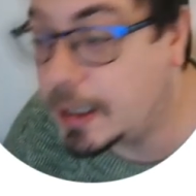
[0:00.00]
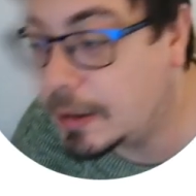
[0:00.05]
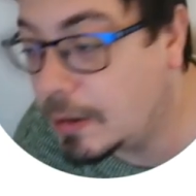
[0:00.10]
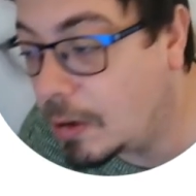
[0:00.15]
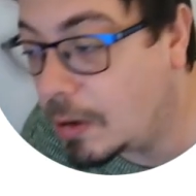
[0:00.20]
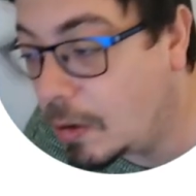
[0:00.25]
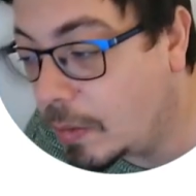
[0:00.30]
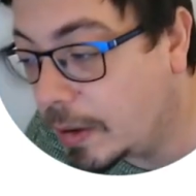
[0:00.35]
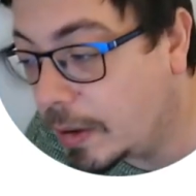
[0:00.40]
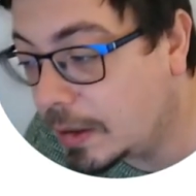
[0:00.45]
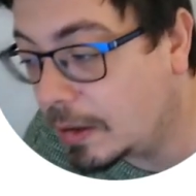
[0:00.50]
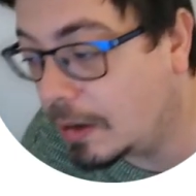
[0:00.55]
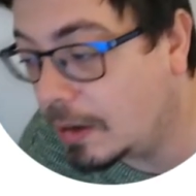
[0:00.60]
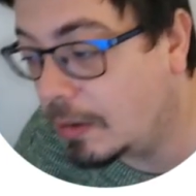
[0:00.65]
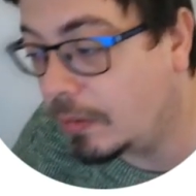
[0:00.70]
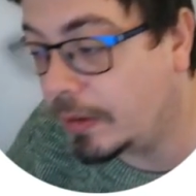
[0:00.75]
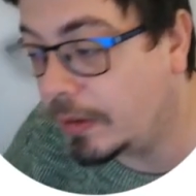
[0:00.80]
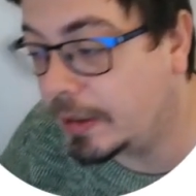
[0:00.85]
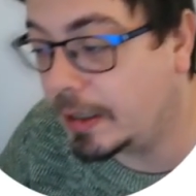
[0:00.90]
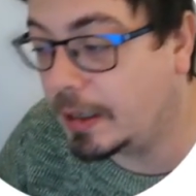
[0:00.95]
always
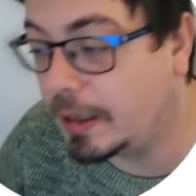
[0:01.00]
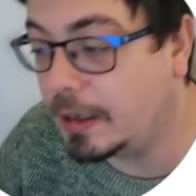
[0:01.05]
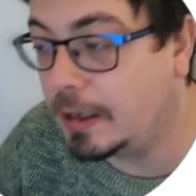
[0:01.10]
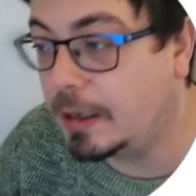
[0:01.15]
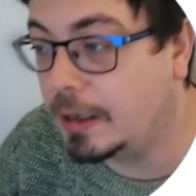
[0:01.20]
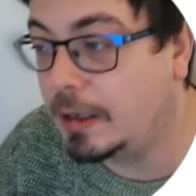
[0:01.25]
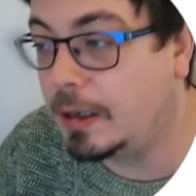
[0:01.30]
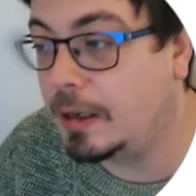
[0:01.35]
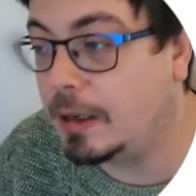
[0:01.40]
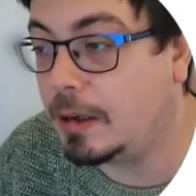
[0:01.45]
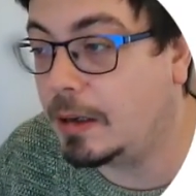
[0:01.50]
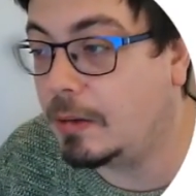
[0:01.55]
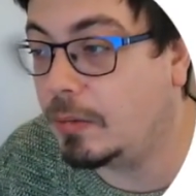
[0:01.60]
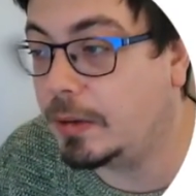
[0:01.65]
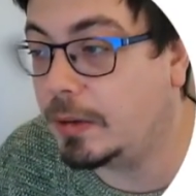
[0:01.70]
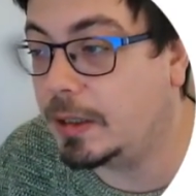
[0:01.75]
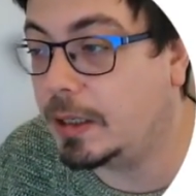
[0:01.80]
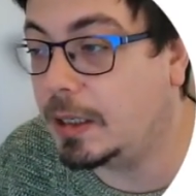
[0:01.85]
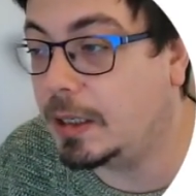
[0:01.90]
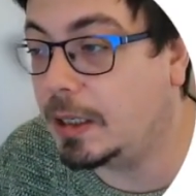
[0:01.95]
with
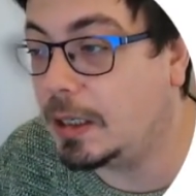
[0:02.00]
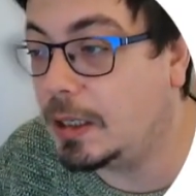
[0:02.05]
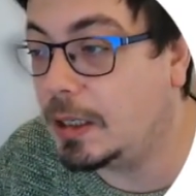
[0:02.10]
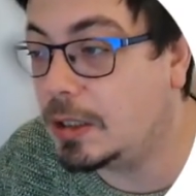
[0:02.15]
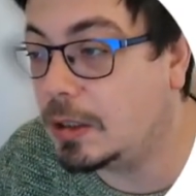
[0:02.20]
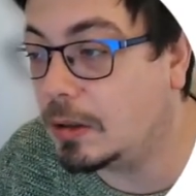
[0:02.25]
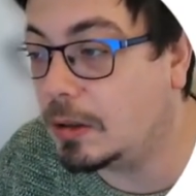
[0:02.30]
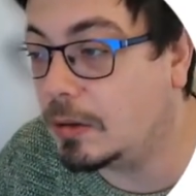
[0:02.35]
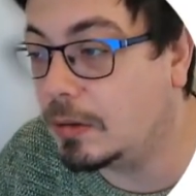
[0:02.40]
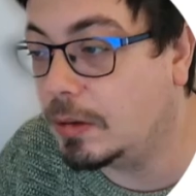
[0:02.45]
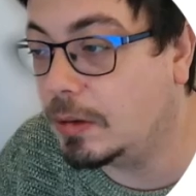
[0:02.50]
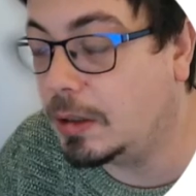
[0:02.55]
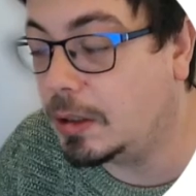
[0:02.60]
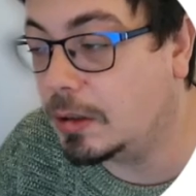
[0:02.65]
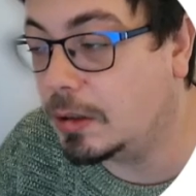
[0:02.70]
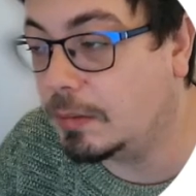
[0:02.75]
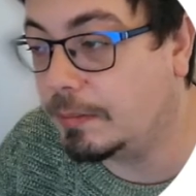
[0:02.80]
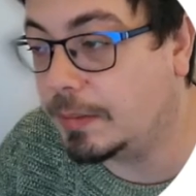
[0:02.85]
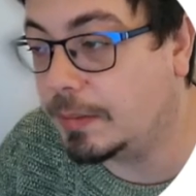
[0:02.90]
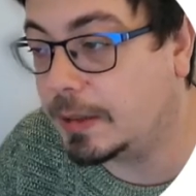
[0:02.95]
an initial
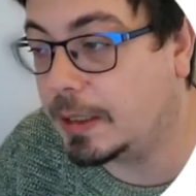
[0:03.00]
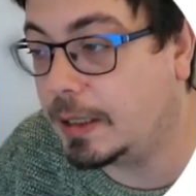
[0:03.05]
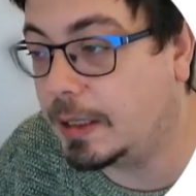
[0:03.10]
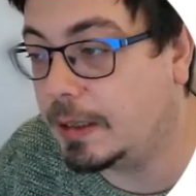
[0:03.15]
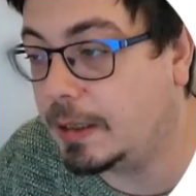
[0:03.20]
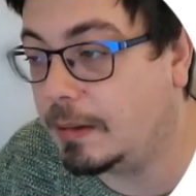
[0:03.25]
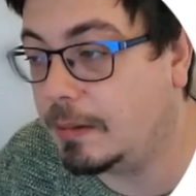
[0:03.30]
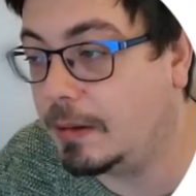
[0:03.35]
condition psi